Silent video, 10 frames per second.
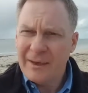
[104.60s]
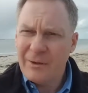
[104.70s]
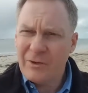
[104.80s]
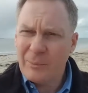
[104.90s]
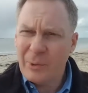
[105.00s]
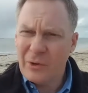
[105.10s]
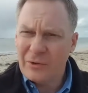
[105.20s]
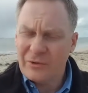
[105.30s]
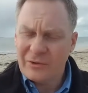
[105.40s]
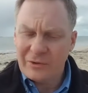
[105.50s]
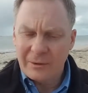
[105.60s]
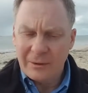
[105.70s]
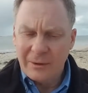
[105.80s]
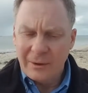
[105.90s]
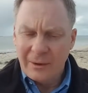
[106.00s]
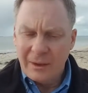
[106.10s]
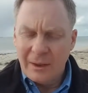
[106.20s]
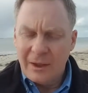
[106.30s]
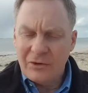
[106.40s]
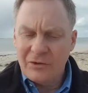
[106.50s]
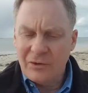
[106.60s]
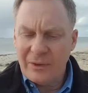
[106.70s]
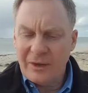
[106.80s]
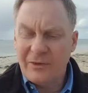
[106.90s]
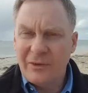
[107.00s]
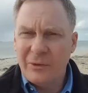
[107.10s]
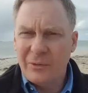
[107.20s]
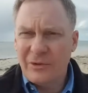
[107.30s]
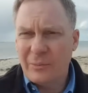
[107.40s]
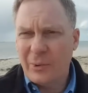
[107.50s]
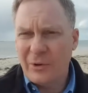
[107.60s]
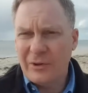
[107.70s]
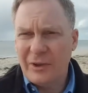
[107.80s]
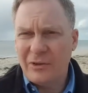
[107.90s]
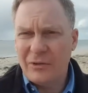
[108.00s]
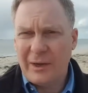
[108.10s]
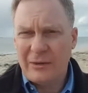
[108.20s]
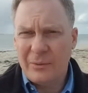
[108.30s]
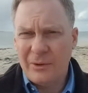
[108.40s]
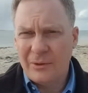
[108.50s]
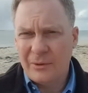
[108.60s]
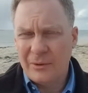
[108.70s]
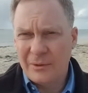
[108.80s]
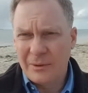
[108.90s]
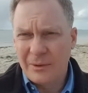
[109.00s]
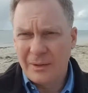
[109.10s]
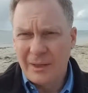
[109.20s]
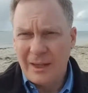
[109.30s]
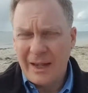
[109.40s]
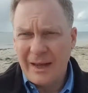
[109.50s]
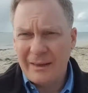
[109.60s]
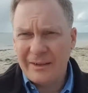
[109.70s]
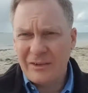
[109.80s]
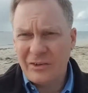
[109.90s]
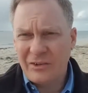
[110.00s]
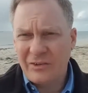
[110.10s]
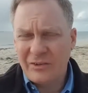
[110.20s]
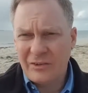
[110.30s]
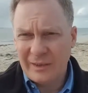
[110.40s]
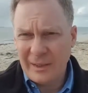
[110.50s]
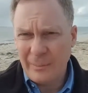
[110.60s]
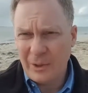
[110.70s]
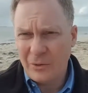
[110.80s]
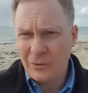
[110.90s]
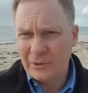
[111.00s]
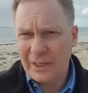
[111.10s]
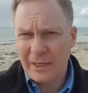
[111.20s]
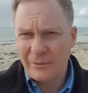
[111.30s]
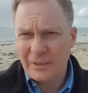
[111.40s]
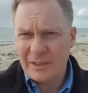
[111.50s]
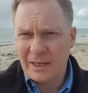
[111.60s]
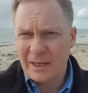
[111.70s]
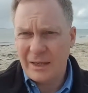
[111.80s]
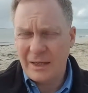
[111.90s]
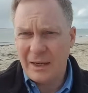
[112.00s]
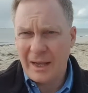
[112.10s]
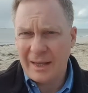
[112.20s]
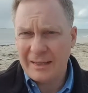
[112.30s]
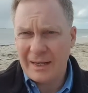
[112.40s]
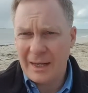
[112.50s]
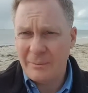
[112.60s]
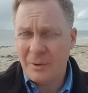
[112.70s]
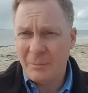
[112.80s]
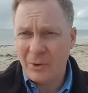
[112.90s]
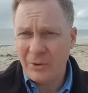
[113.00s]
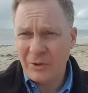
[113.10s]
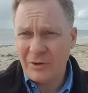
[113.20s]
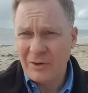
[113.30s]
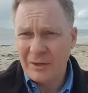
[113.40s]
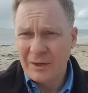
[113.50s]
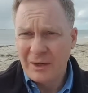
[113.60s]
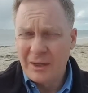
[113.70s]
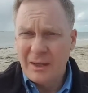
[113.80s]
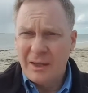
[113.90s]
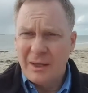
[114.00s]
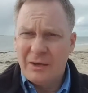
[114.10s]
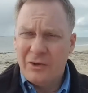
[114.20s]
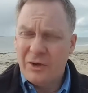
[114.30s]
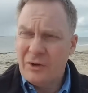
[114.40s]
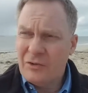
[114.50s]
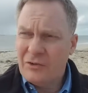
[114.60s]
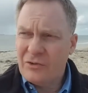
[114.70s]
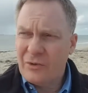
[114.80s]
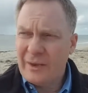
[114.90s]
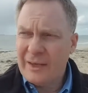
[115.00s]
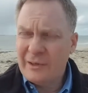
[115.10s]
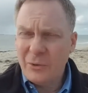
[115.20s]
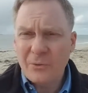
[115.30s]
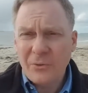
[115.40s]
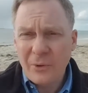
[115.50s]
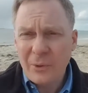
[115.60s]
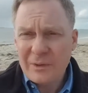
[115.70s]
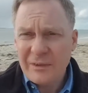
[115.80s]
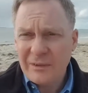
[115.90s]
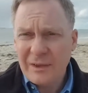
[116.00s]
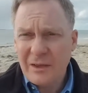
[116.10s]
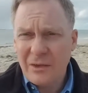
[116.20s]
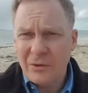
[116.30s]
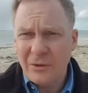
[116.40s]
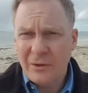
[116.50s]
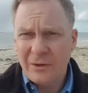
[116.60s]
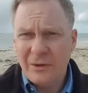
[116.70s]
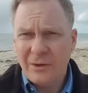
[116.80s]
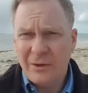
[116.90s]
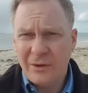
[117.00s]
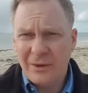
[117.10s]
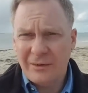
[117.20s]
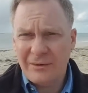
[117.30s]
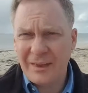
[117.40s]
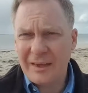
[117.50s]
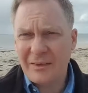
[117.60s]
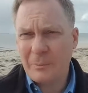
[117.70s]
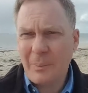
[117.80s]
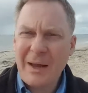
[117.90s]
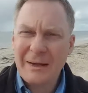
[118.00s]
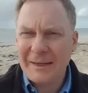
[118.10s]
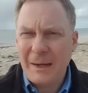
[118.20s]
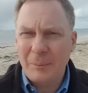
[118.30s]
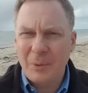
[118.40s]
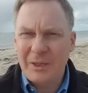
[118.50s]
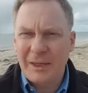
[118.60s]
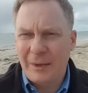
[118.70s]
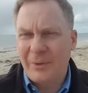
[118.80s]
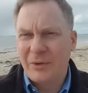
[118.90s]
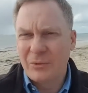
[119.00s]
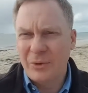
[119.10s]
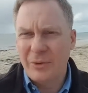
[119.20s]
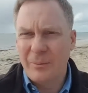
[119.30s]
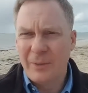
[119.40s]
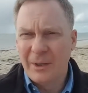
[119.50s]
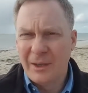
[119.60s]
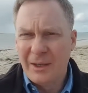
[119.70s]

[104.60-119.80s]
Their response, do they still respond and interact with you? Are they just sleeping all day every day and can't be bothered? Do they look forward to seeing you? Do they spark up when you come in the room?